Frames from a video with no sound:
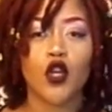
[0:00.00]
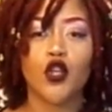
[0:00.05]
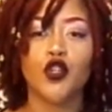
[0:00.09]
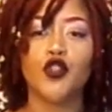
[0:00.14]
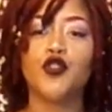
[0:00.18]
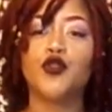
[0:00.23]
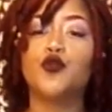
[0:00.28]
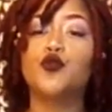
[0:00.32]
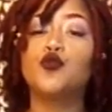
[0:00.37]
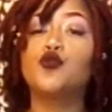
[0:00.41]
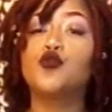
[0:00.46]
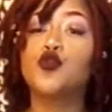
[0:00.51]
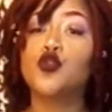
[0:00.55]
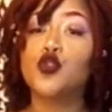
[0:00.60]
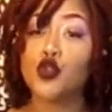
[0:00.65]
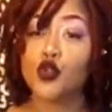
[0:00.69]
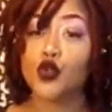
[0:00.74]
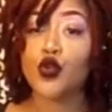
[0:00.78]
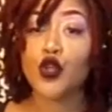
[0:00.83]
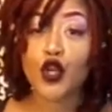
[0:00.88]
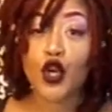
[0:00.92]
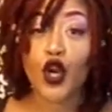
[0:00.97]
you
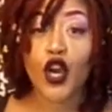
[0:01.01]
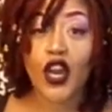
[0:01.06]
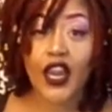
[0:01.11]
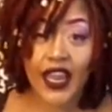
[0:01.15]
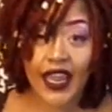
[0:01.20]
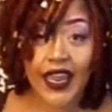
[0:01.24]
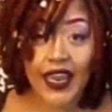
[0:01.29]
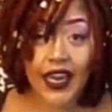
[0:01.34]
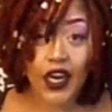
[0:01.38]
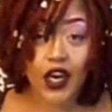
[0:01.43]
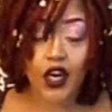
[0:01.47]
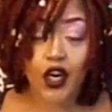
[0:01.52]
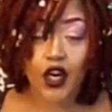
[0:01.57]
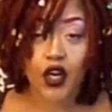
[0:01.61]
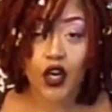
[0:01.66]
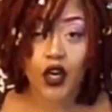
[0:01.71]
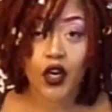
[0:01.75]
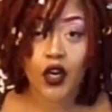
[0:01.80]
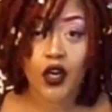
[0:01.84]
do your hair,